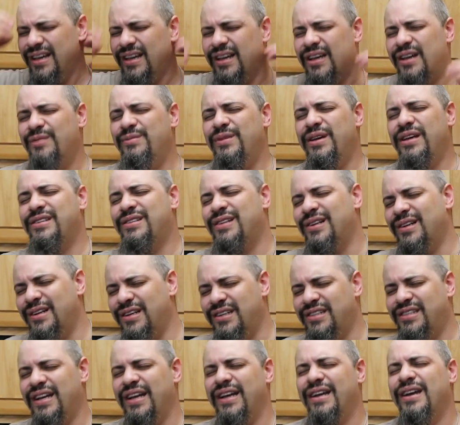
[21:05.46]
And make sure
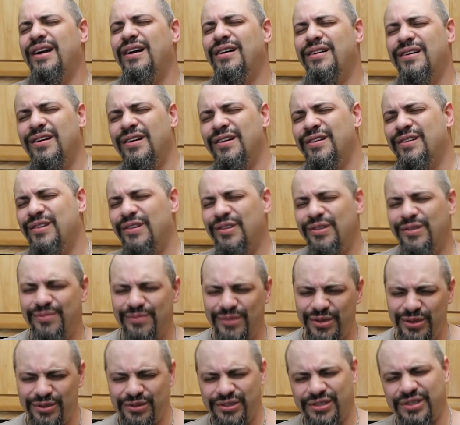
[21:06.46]
to check out our
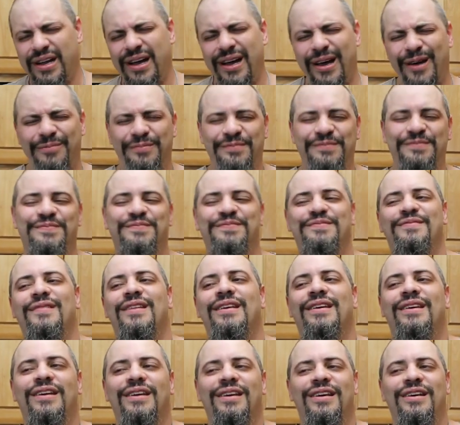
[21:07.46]
CultMoo shop,
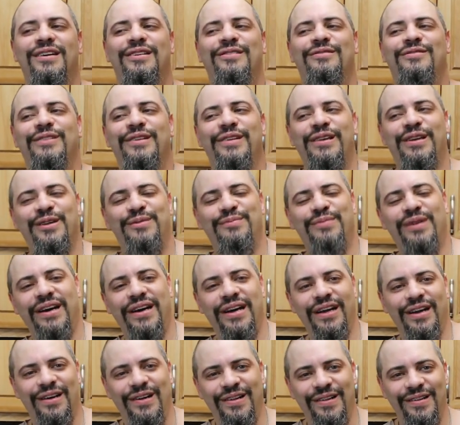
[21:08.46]
where you can
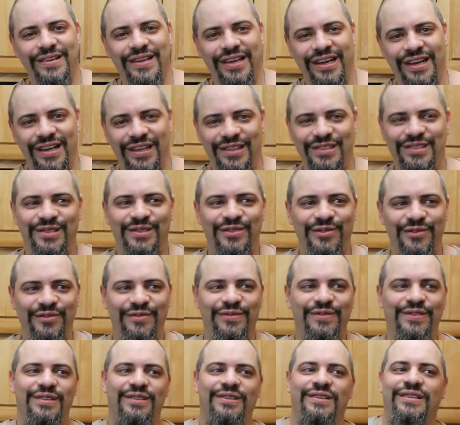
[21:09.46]
buy all kinds
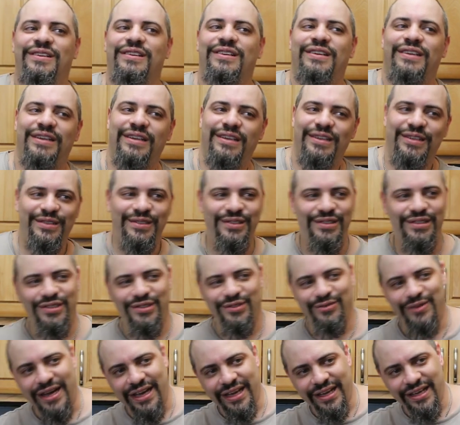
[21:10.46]
of
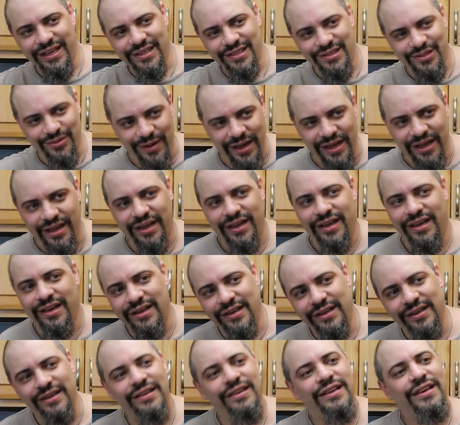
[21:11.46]
swaggy
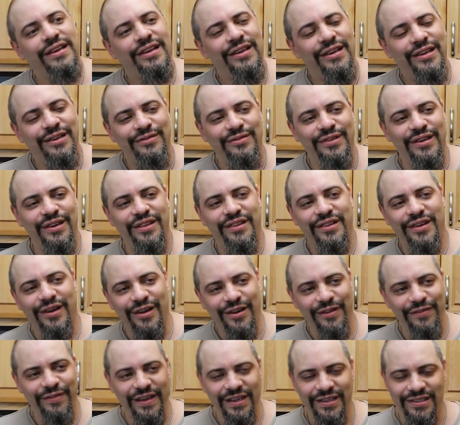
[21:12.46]
swag with
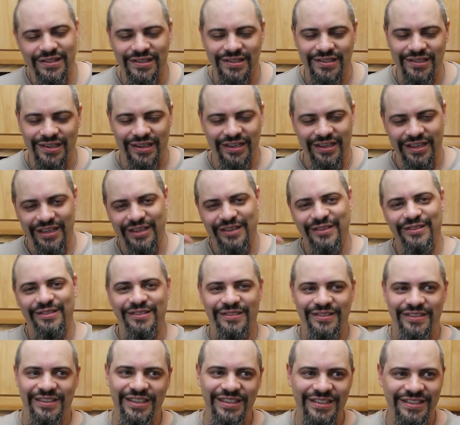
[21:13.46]
our faces on it.
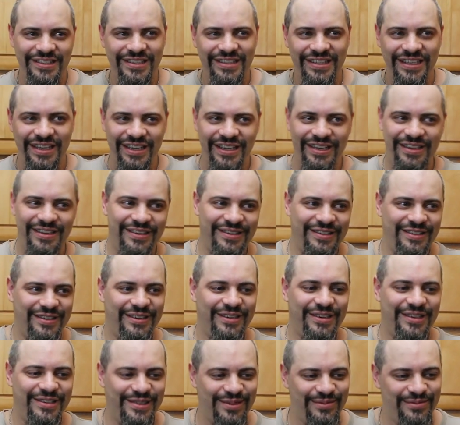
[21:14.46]
Isn't that an
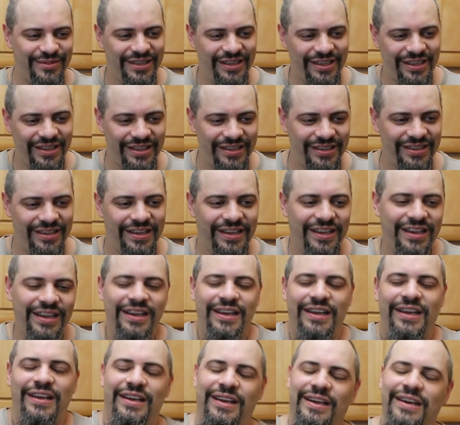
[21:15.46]
awesome thing?
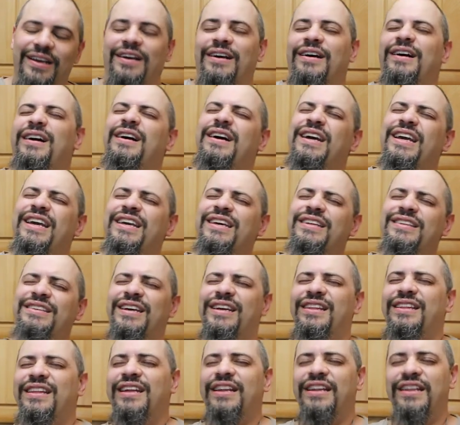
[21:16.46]
I
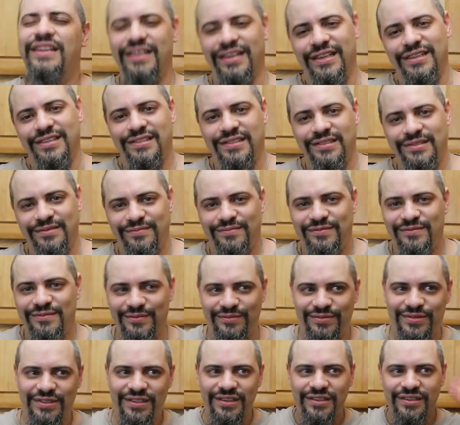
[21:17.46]
contend that it is.
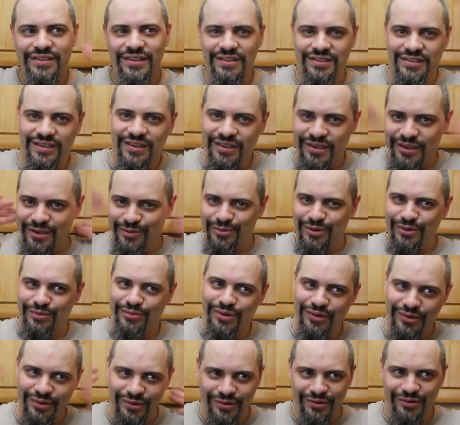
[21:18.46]
See you next time.
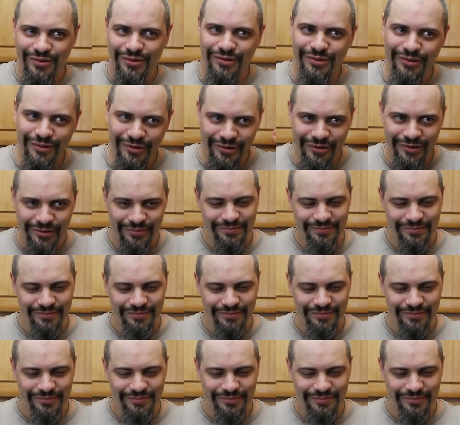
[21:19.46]
Bye-bye.